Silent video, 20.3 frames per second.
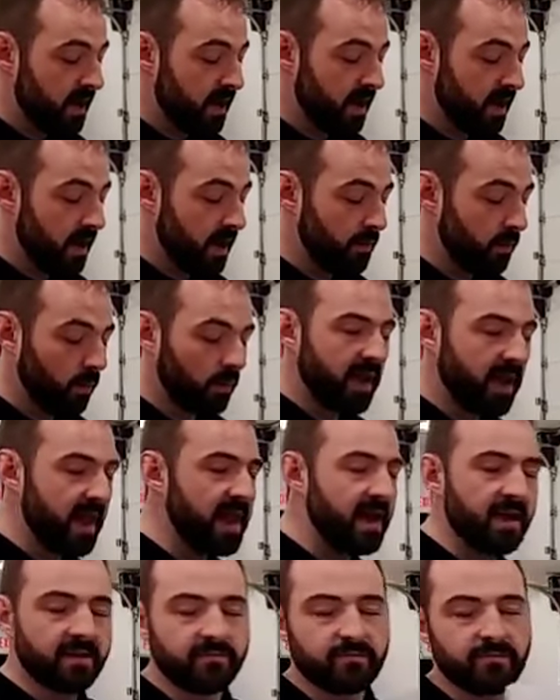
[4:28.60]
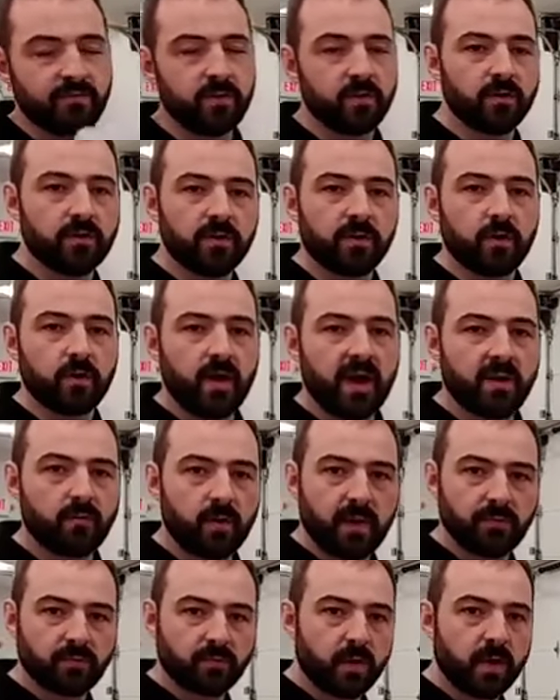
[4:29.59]
But want to have your
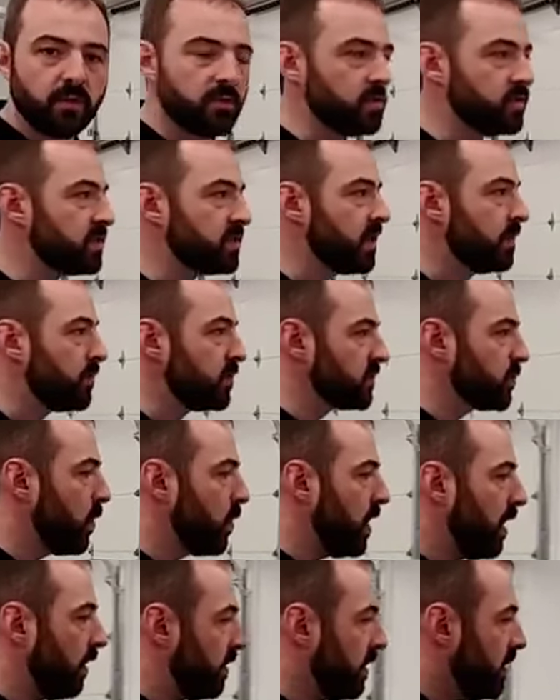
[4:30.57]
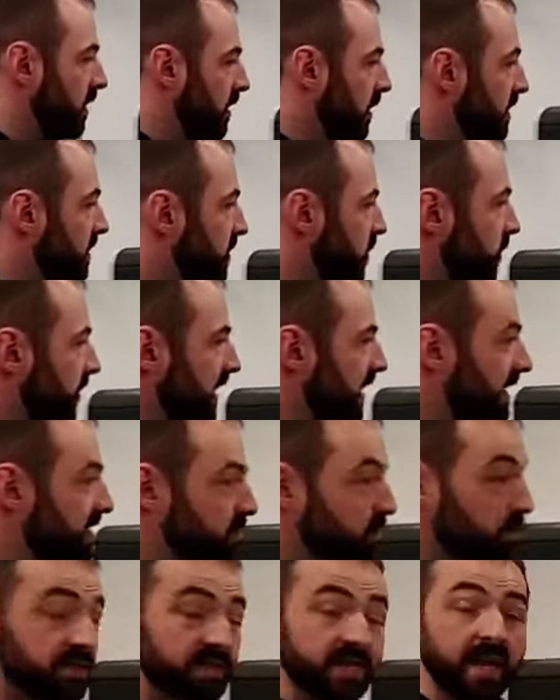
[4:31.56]
head wrapped around those numbers. Well, so the
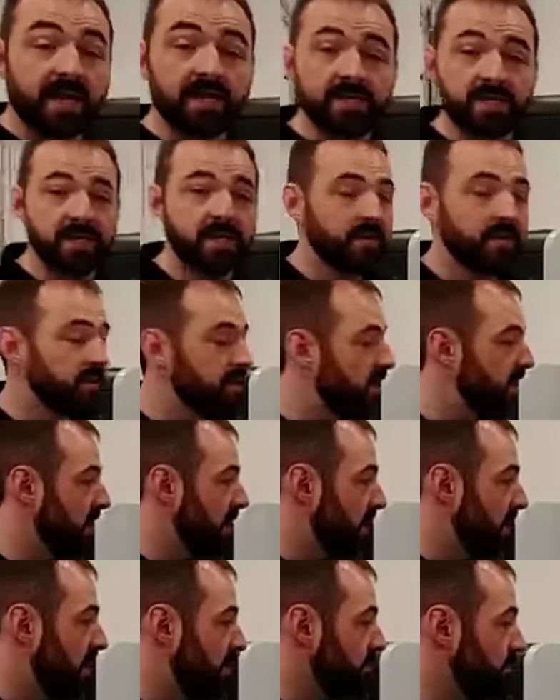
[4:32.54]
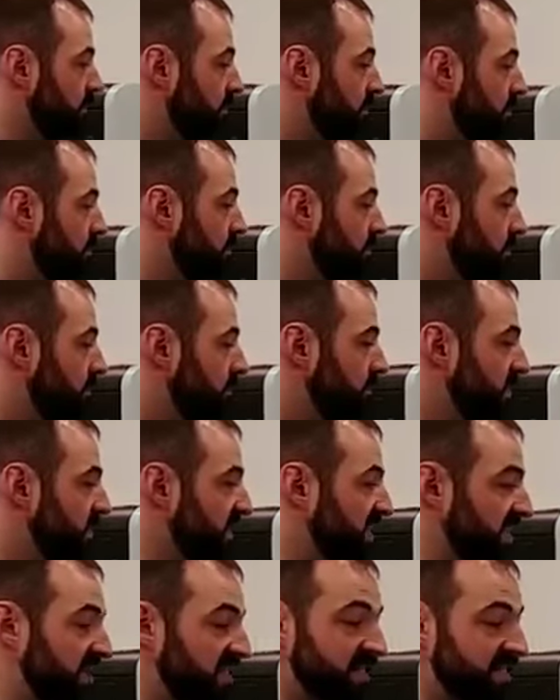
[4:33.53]
answer is yes.
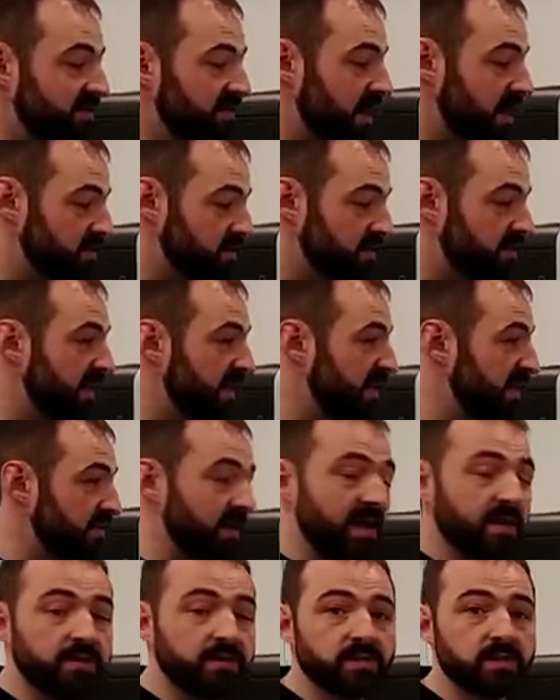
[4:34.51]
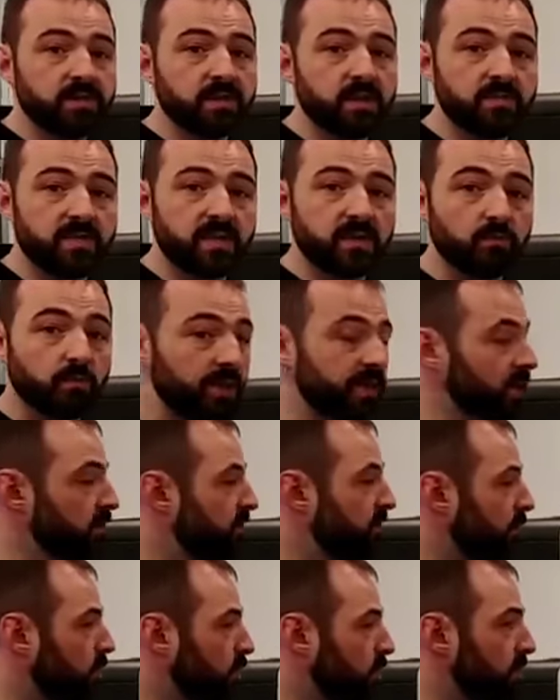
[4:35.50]
60,000, 80,000 can be really
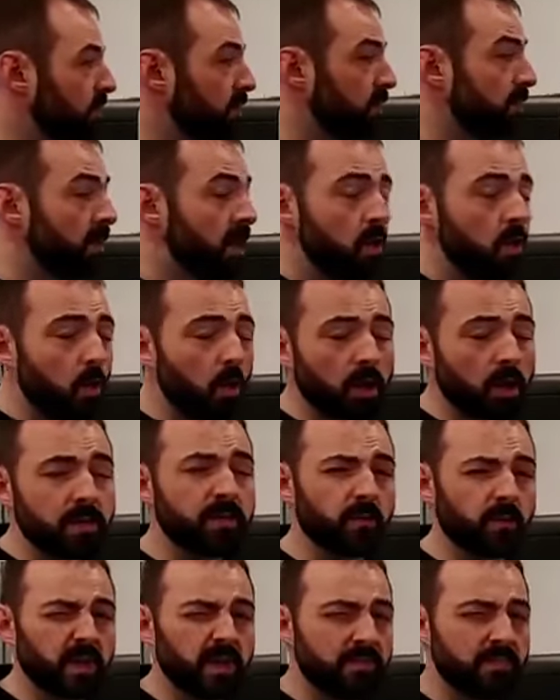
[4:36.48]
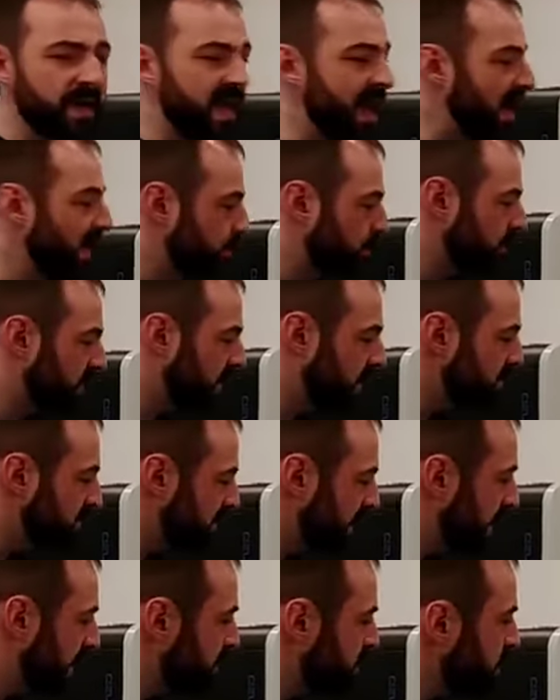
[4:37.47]
good for aluminum, or it can be really bad. It really
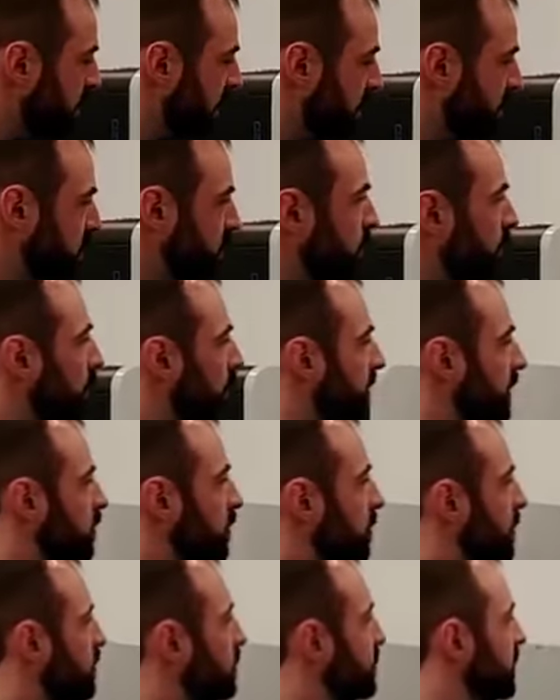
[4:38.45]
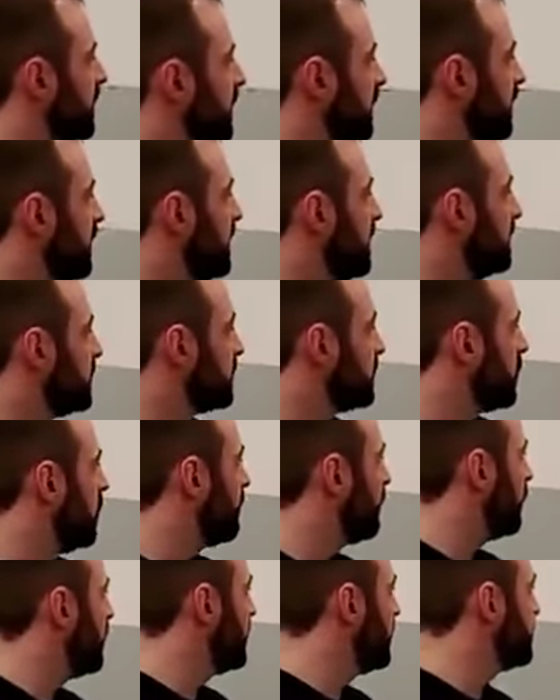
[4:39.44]
comes down to what tooling you're using.
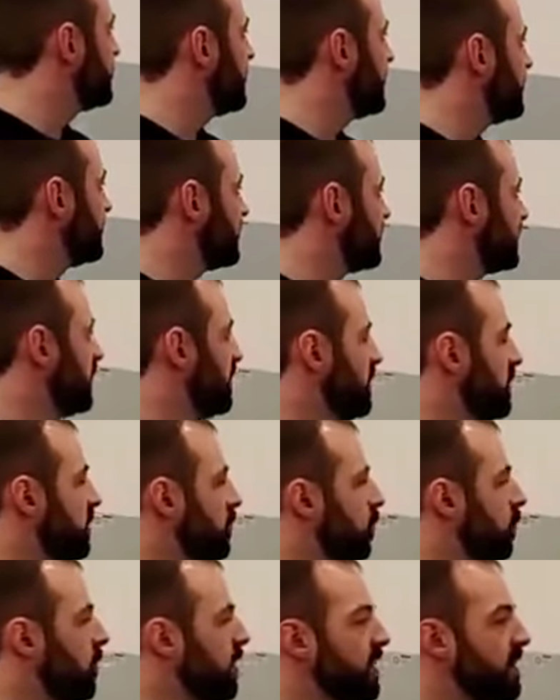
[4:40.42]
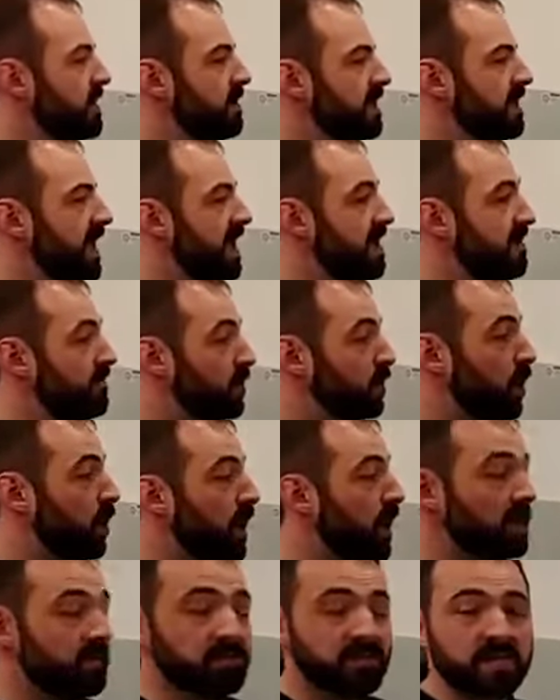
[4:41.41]
So for instance, we have a
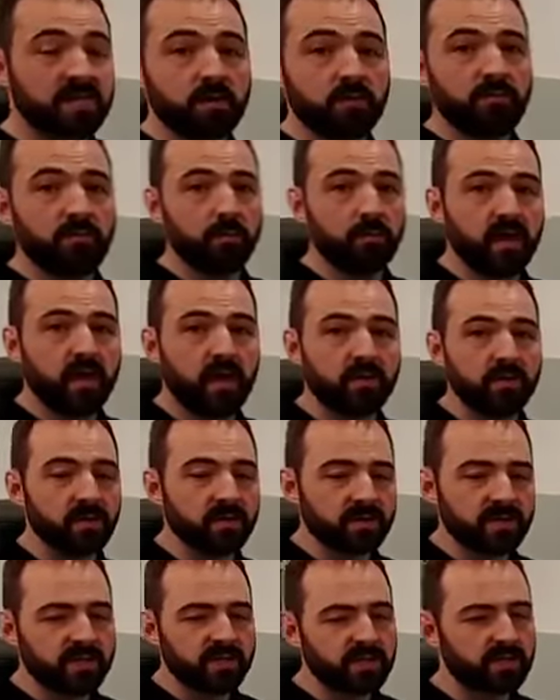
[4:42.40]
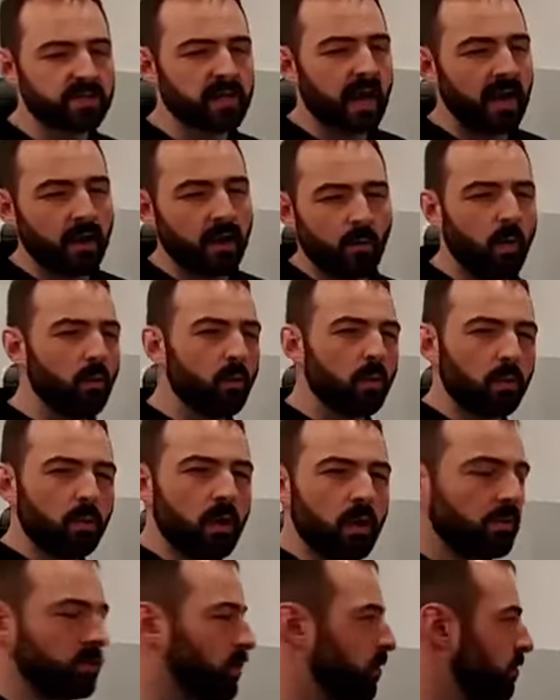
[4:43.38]
lot of single fluid end mills. It's kind of what we're
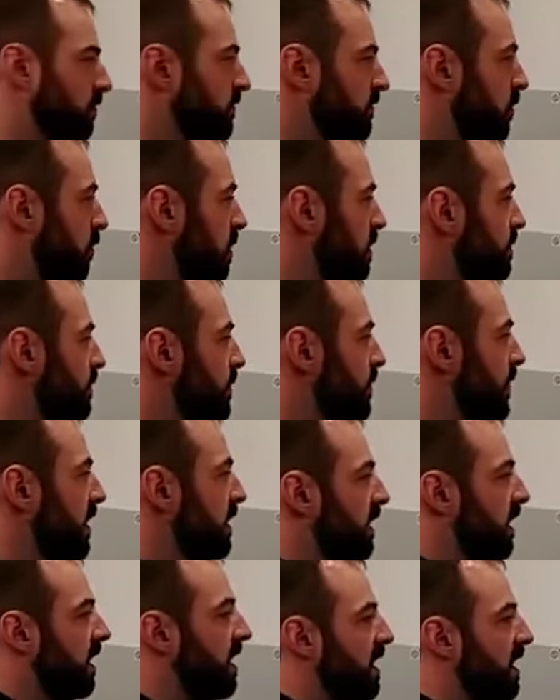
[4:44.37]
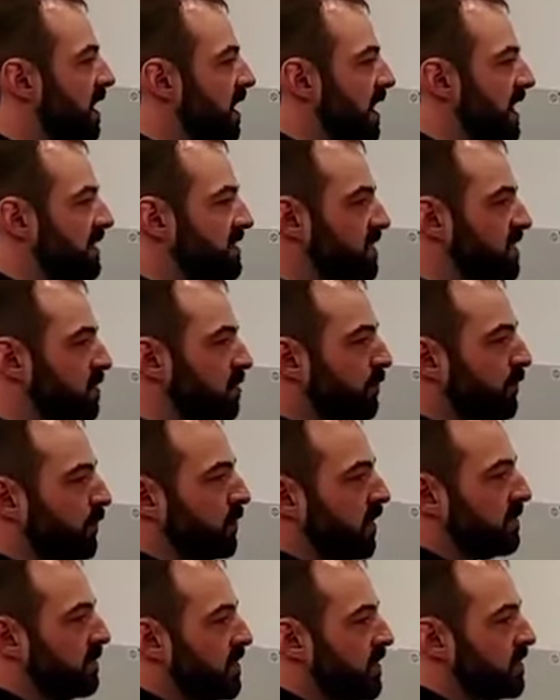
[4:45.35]
well known for. And single
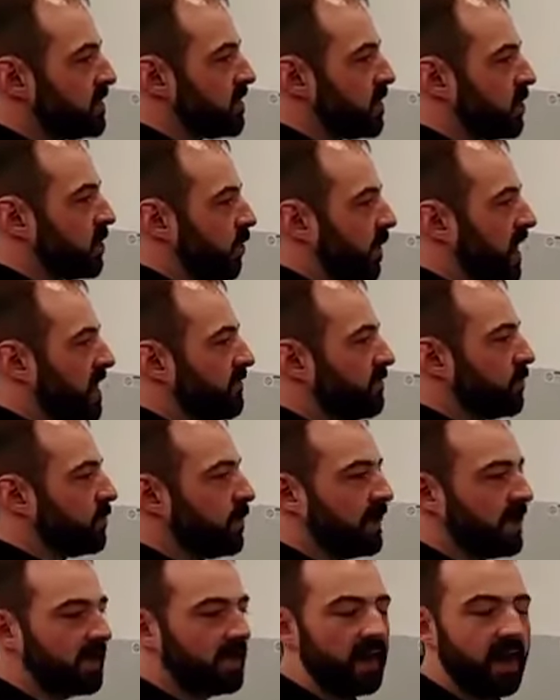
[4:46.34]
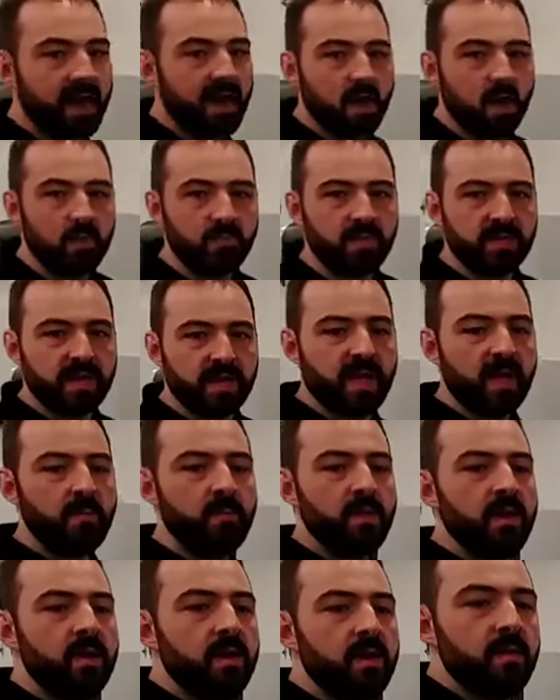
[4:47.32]
fluid end mills are great for running at high
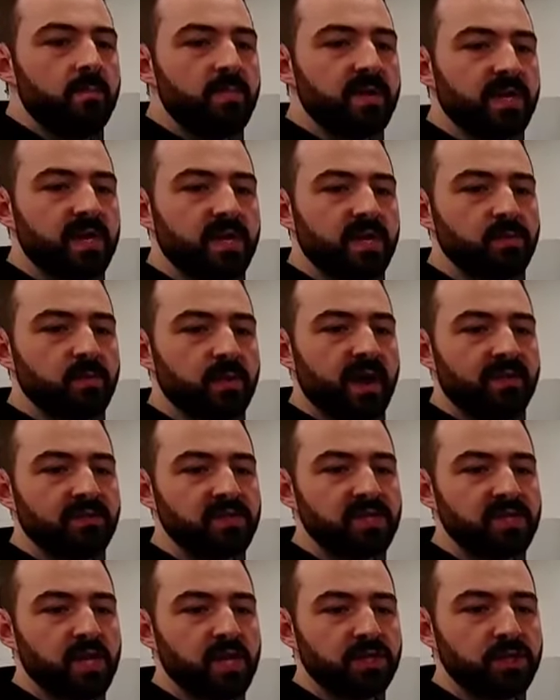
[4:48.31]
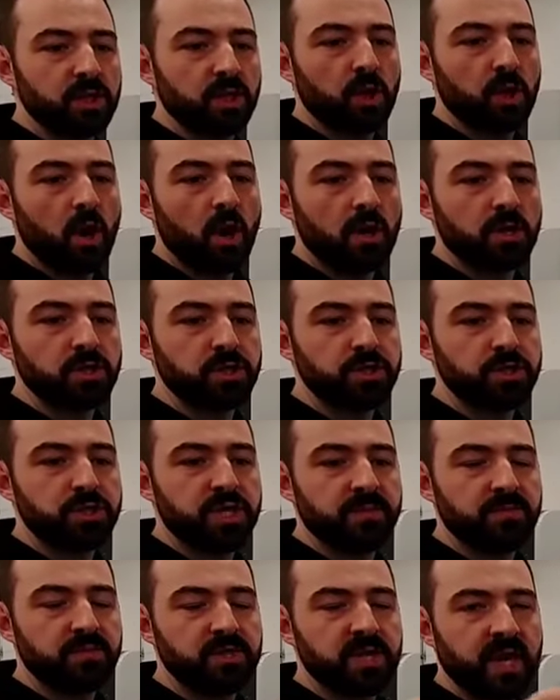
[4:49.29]
RPM because we have such a large
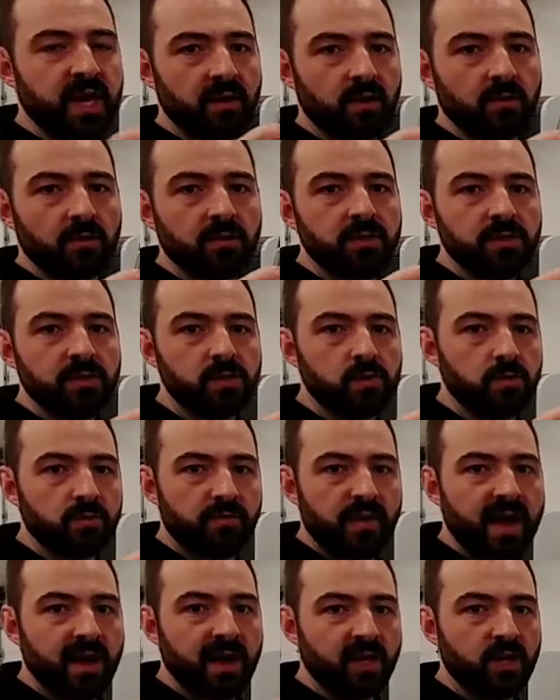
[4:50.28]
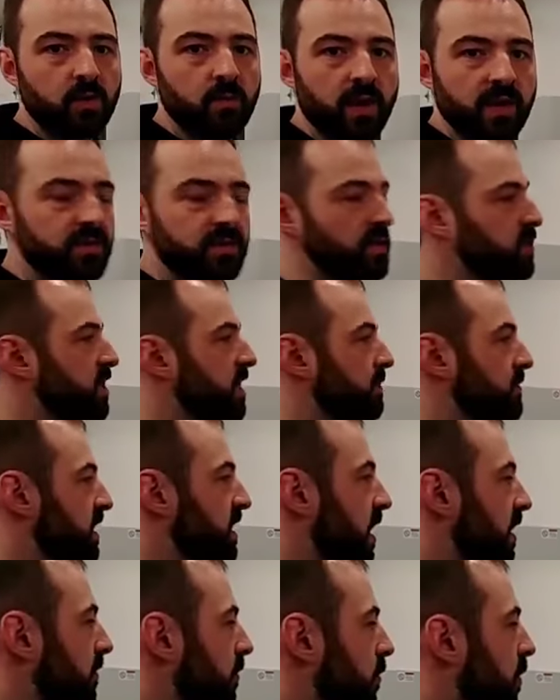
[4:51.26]
chip channel to evacuate the
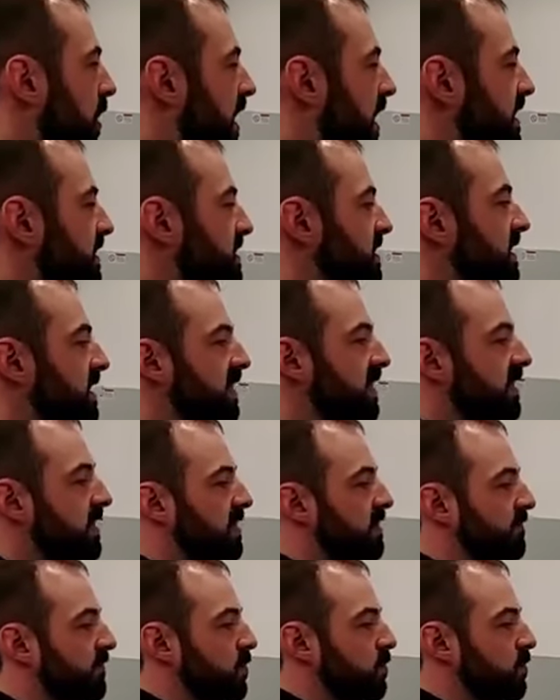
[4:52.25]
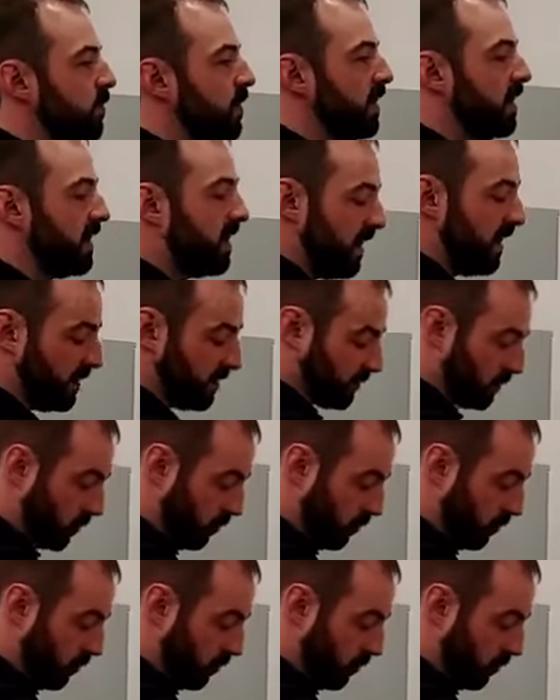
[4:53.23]
chips. Otherwise, if you run a